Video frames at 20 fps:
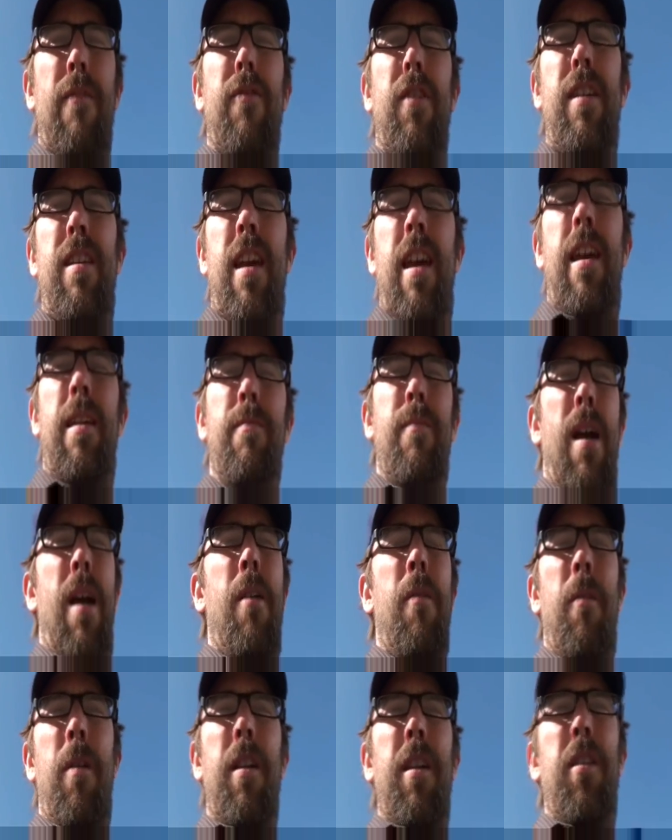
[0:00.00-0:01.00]
everyday
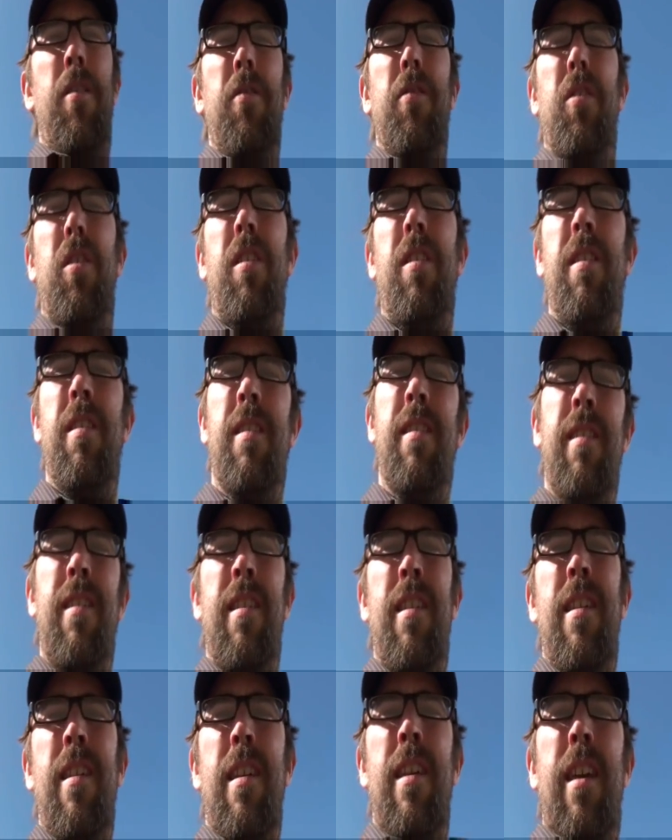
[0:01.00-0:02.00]
marijuana user,
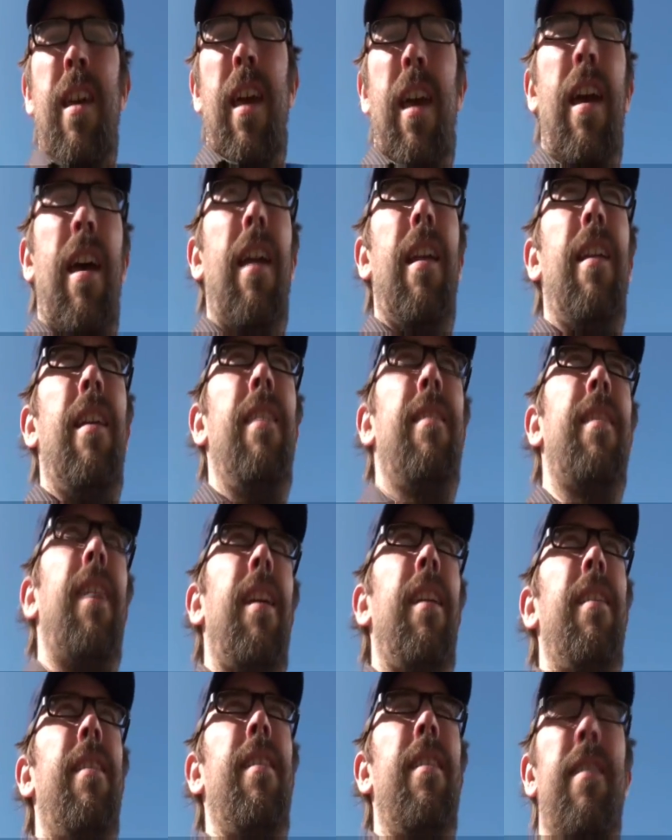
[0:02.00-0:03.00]
and he
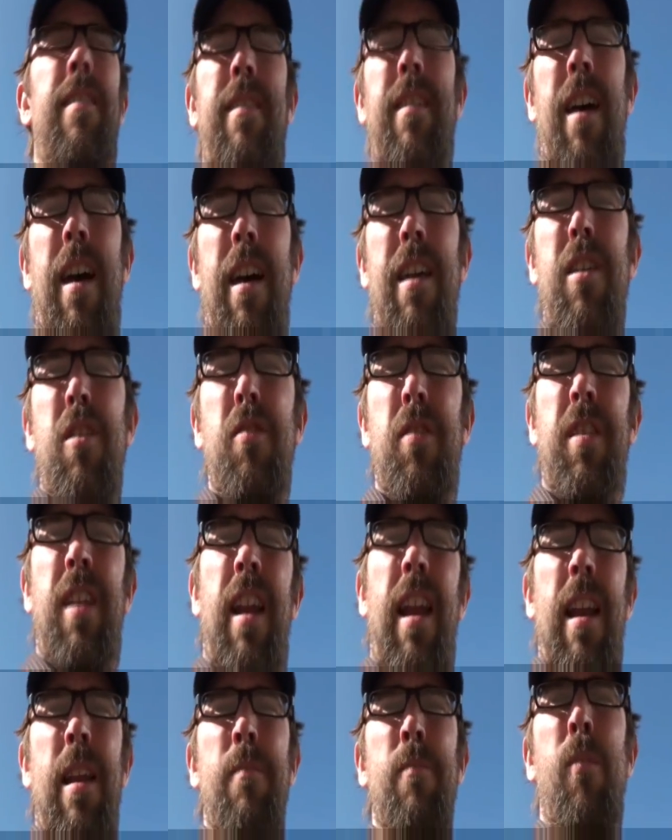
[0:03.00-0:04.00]
said he didn't
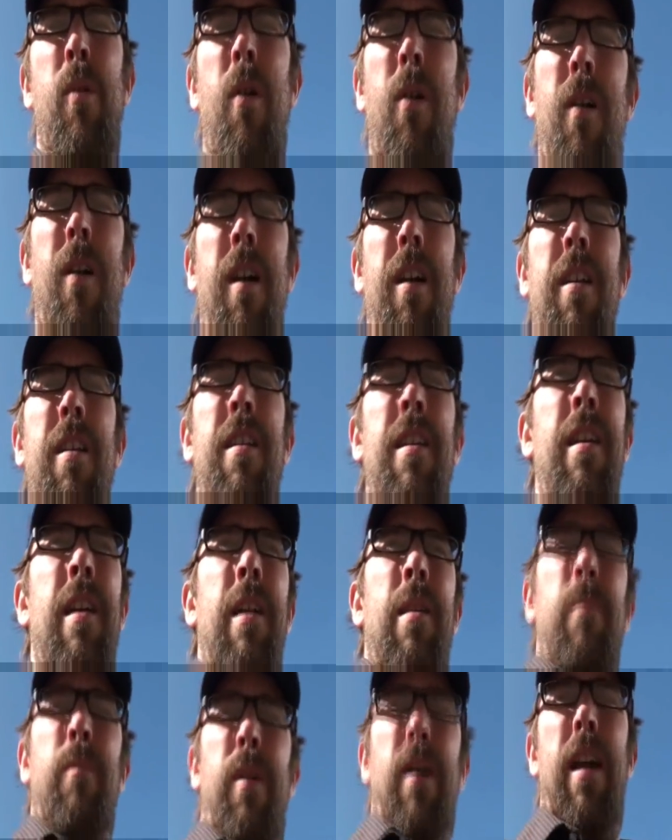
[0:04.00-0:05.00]
use it anymore,
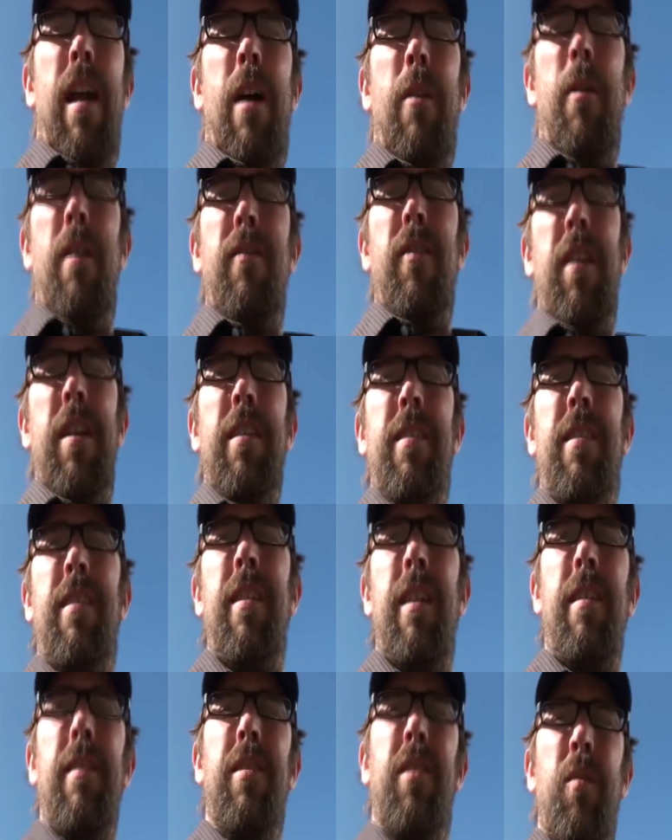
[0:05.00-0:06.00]
but however, he
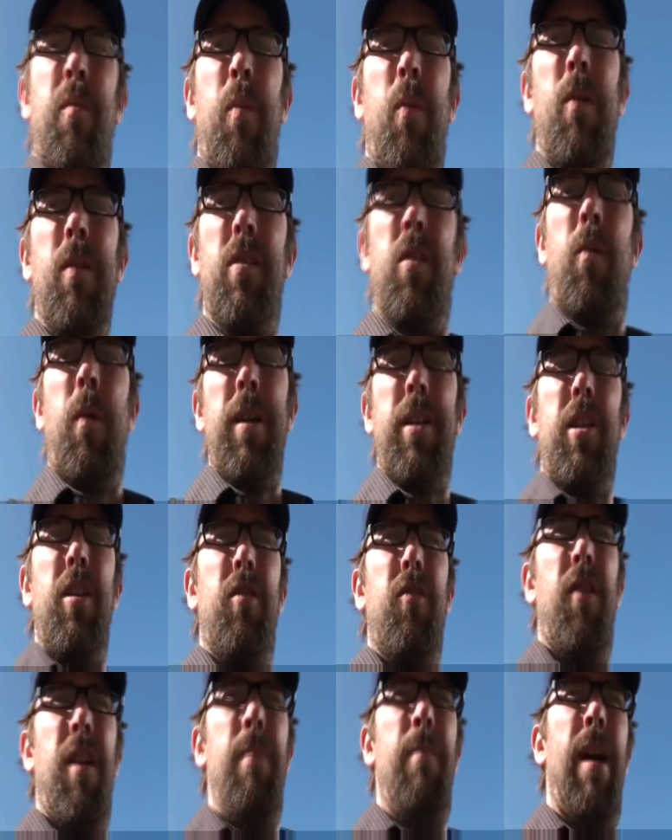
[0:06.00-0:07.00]
still supports
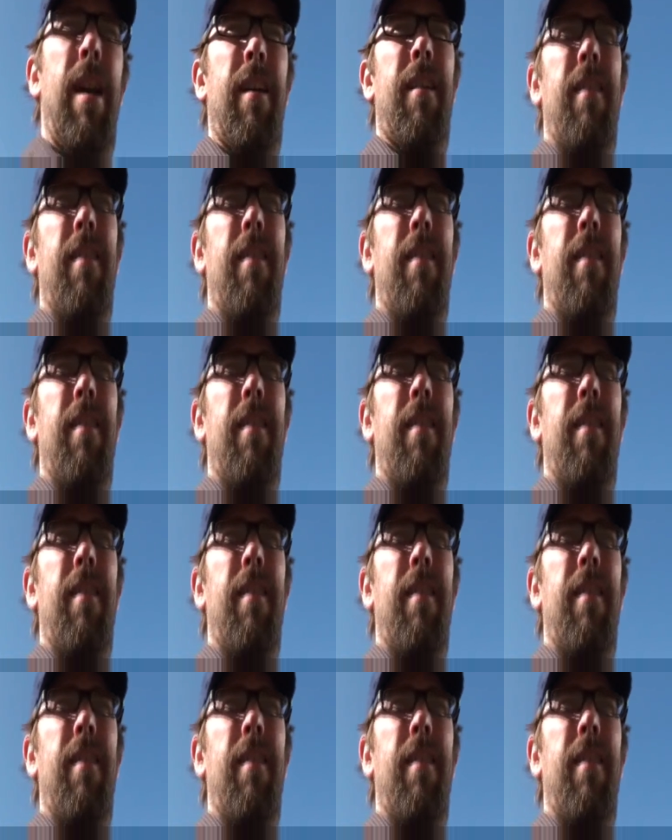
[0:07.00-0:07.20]
question three,